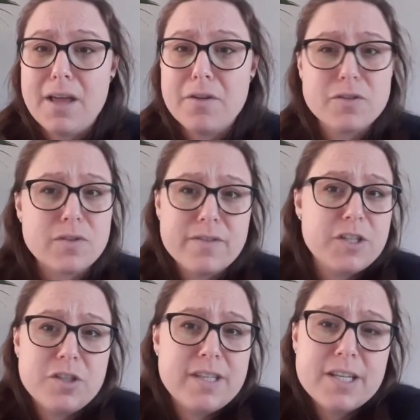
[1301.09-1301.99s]
those sorts of
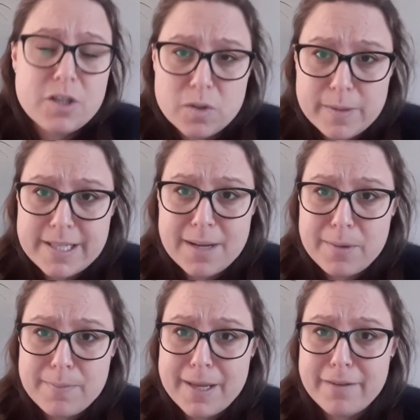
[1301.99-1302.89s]
issues, the issues we see
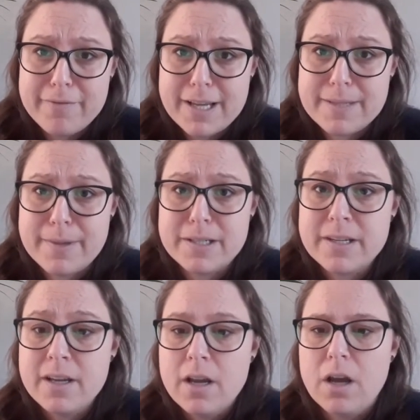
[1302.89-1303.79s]
with big investment
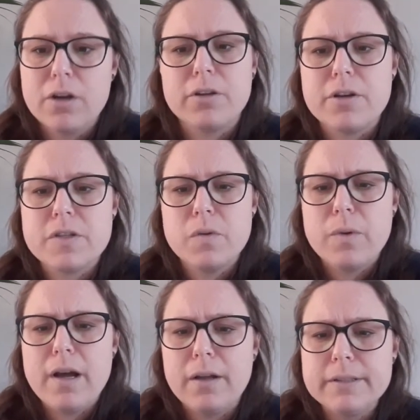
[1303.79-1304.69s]
across the
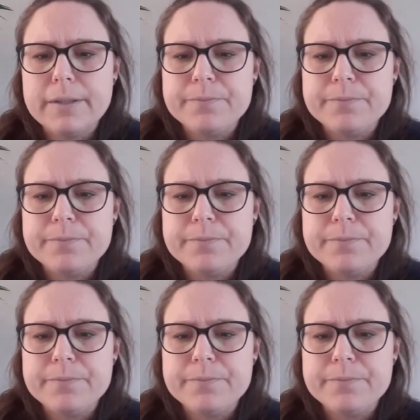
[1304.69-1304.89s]
world.